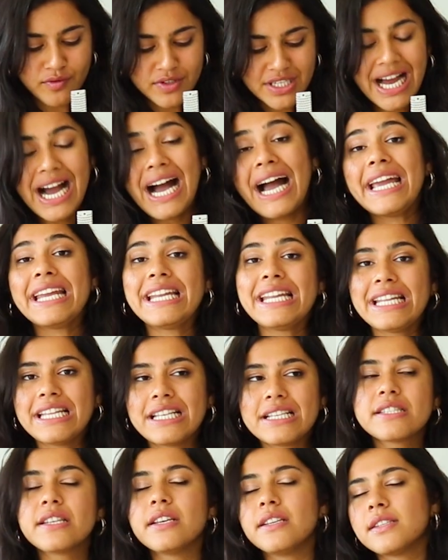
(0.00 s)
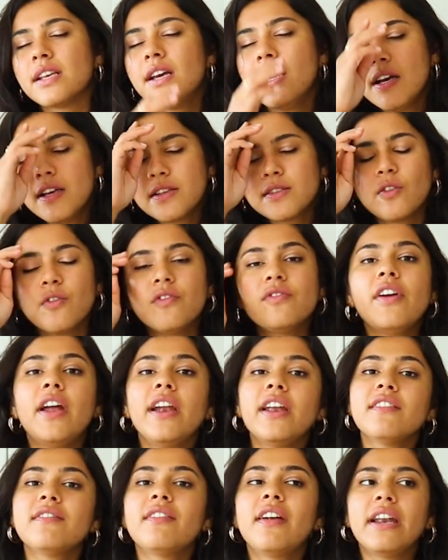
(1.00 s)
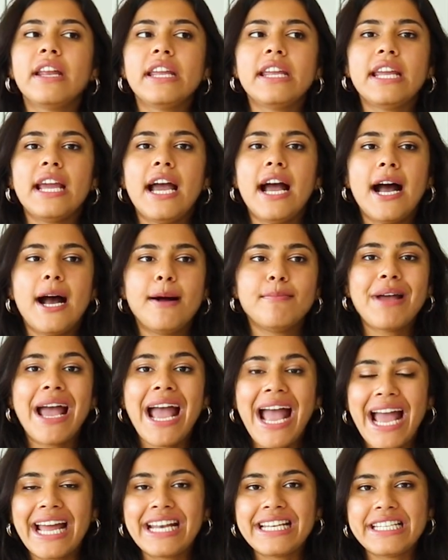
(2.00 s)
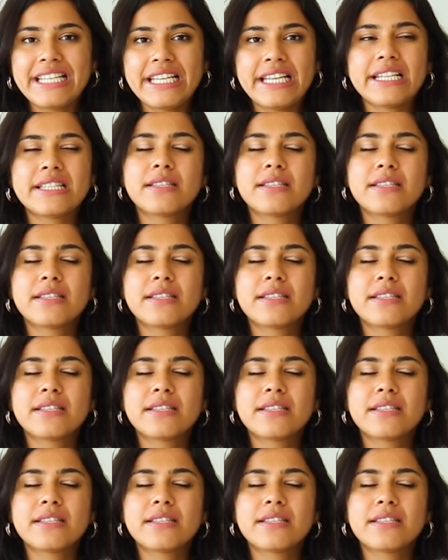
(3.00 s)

of tiny this is. So very handy.